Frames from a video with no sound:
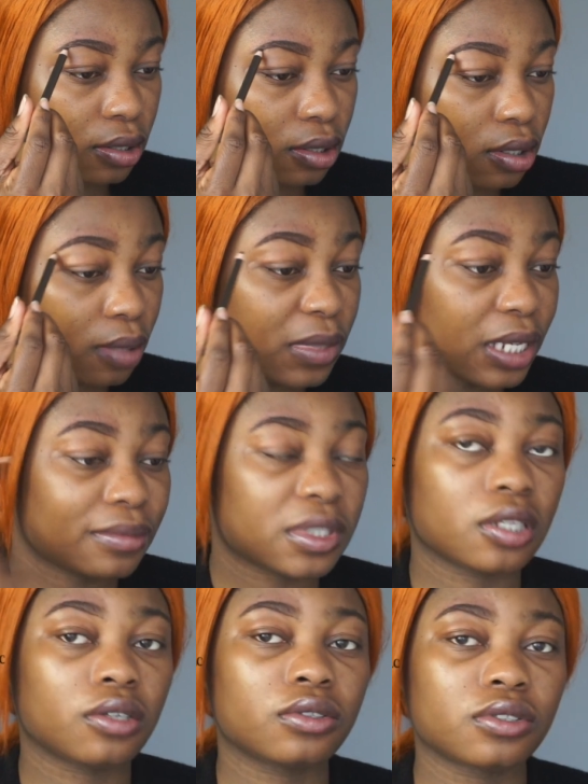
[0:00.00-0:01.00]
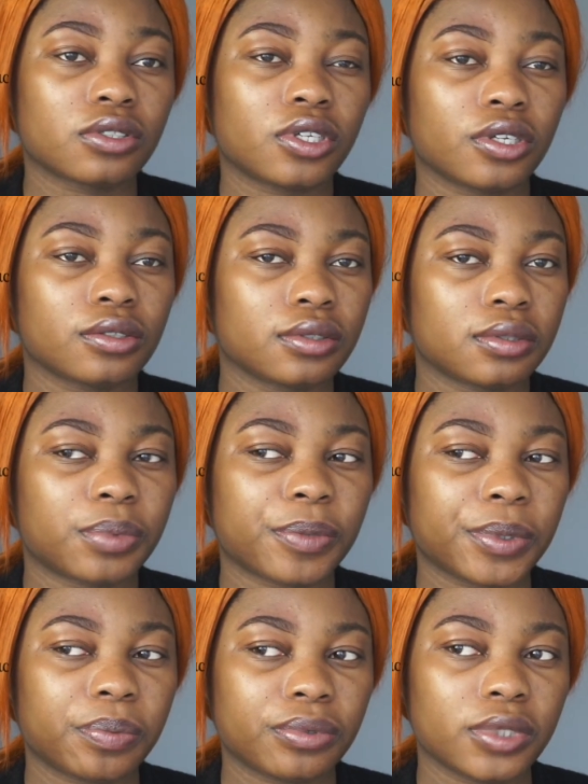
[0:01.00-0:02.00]
sometimes it looks cute, but
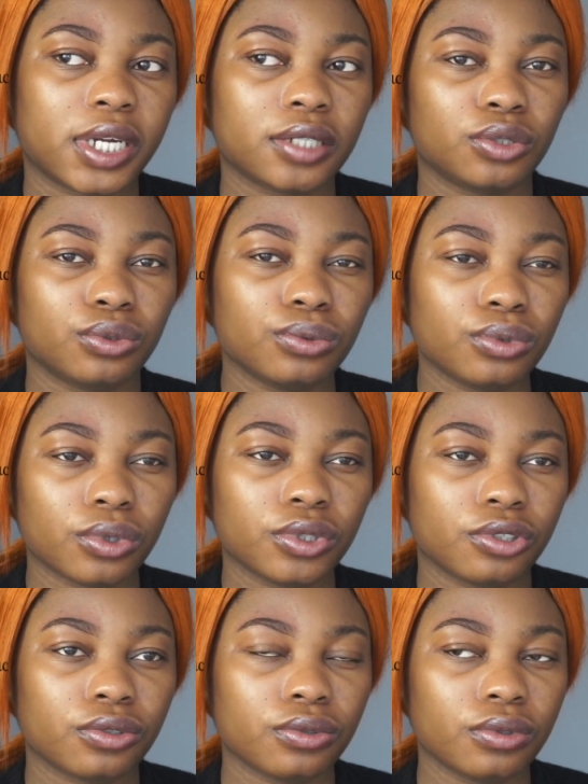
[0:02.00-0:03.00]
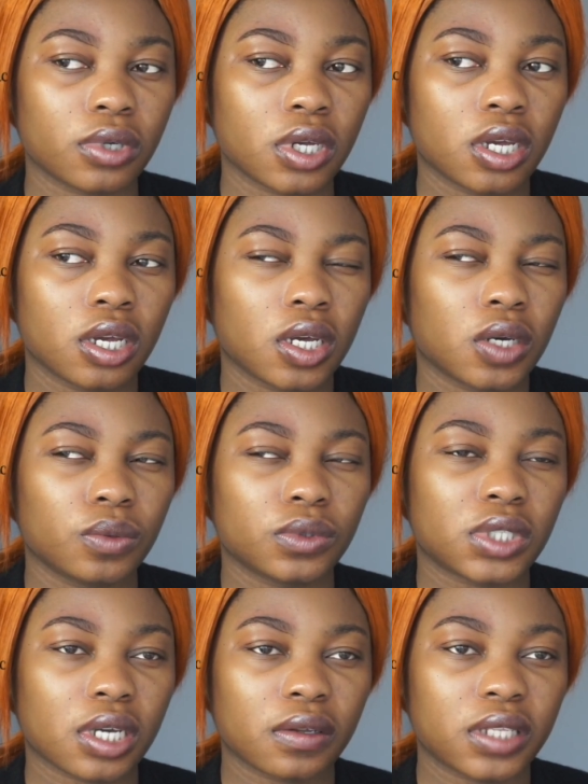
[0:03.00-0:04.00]
people that do know you will
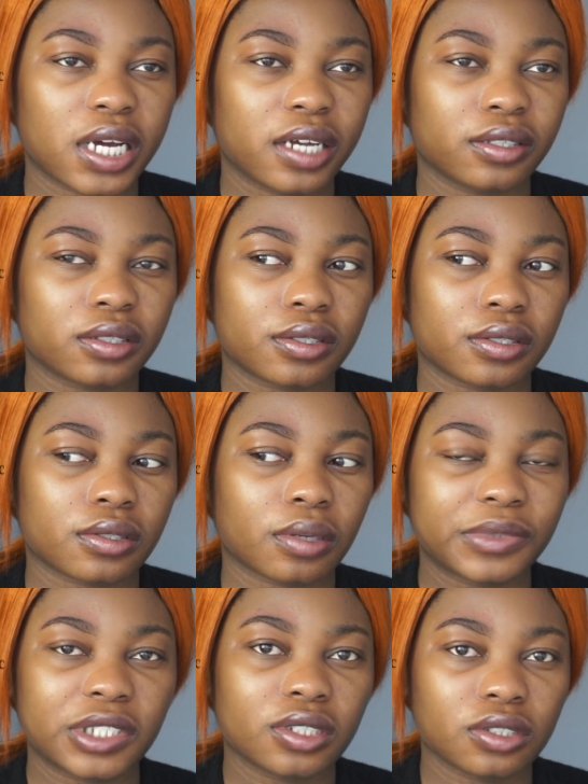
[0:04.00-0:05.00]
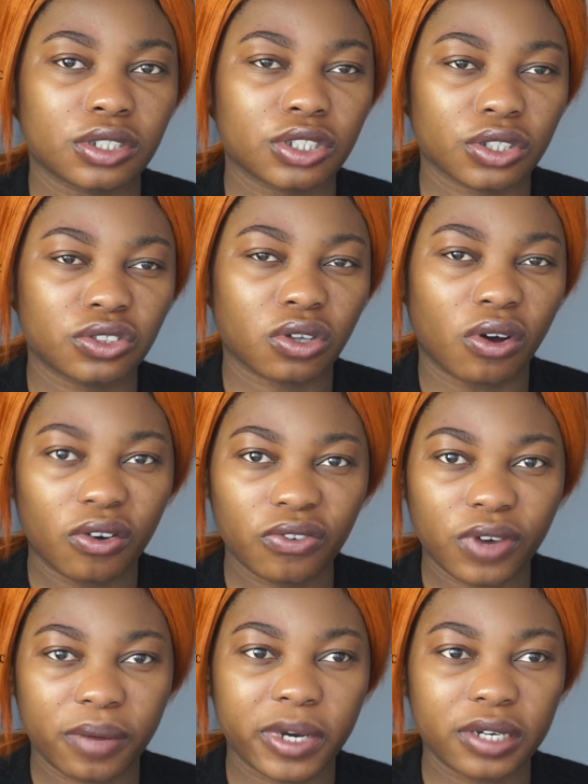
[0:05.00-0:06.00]
tell that something is just
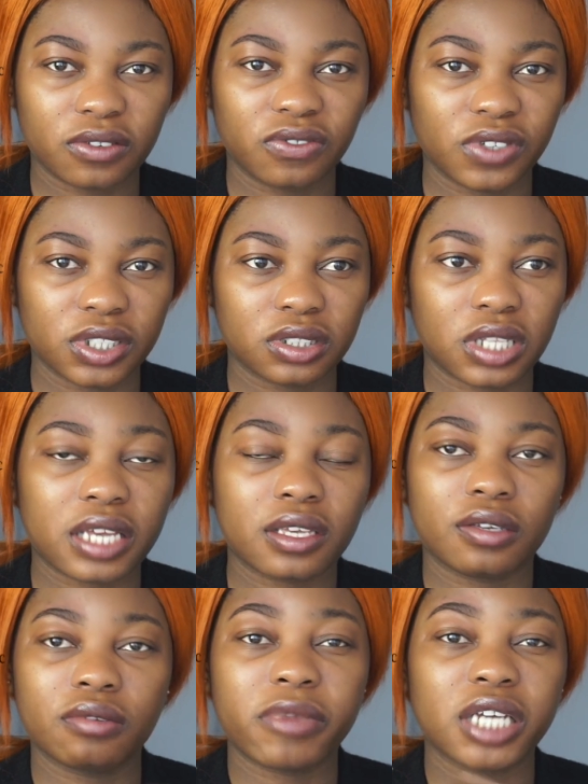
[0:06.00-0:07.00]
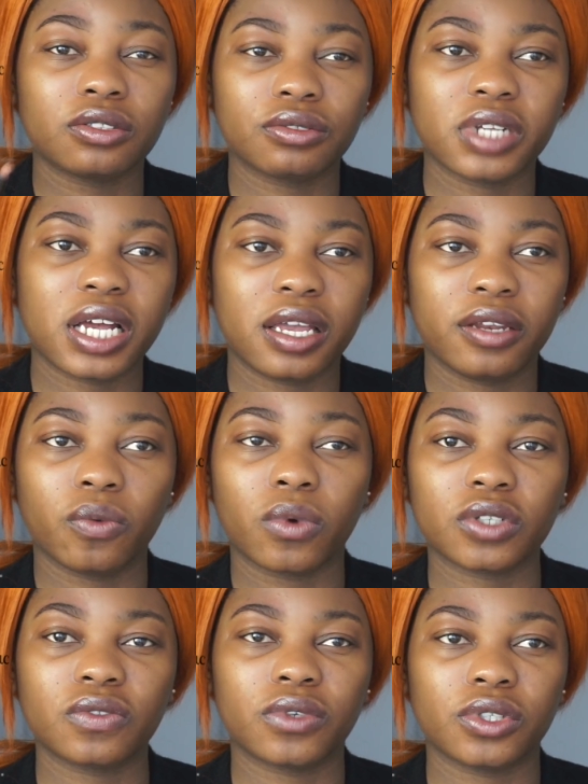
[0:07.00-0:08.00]
off about your face. Like you might do that and it
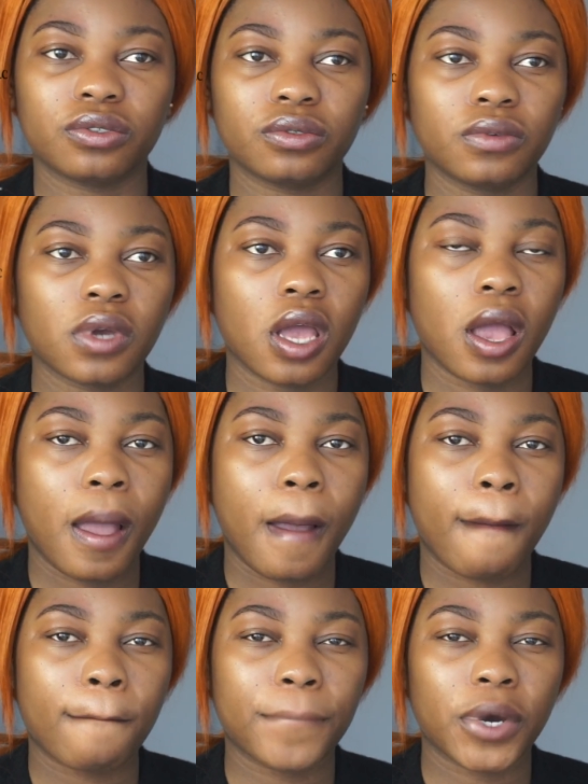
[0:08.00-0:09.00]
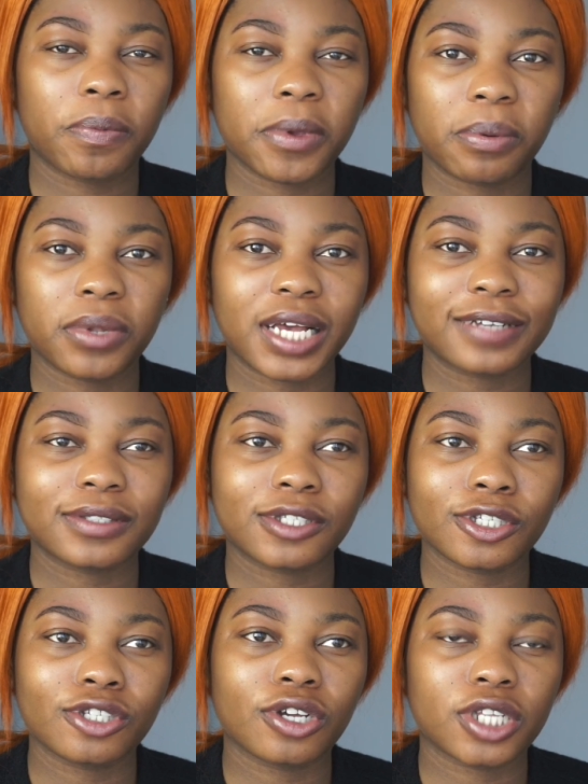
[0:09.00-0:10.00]
works for you, but people that have
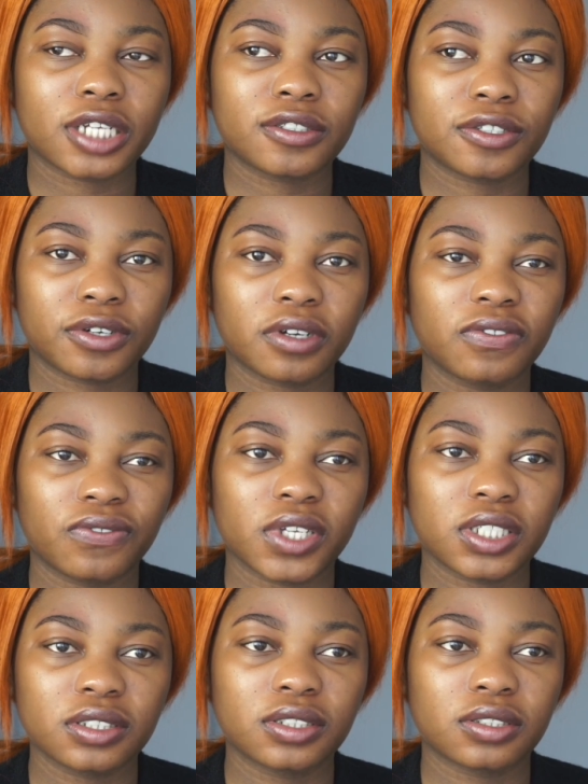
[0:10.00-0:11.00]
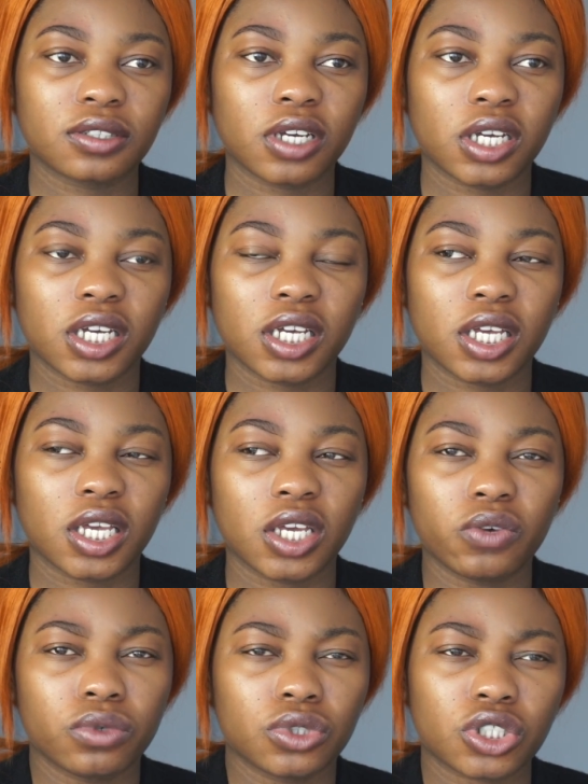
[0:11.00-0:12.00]
seen your natural face,
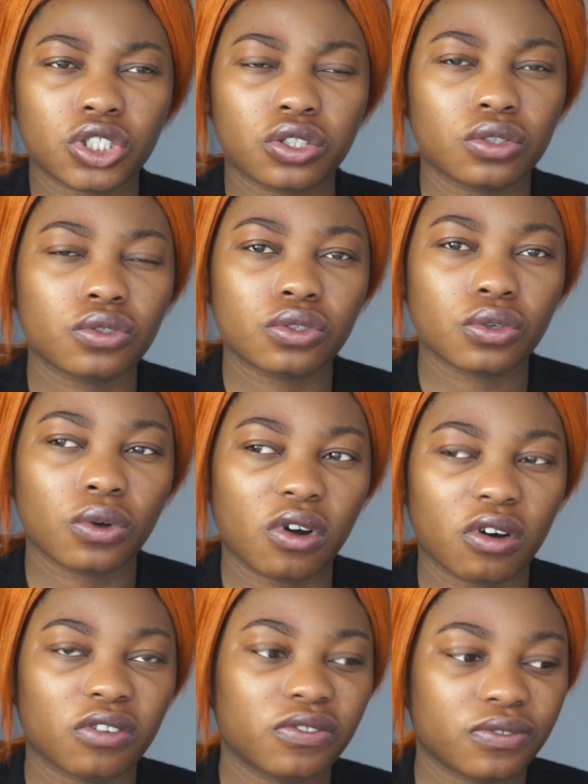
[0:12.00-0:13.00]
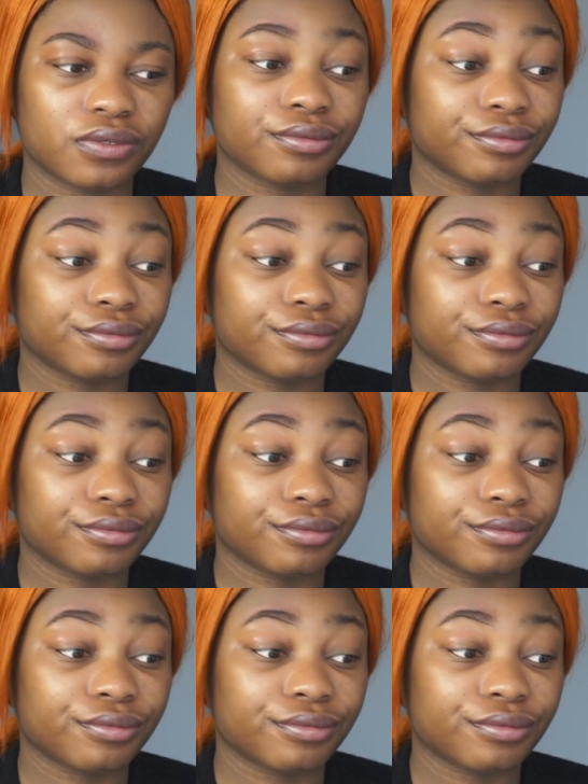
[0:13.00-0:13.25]
it will just look so off.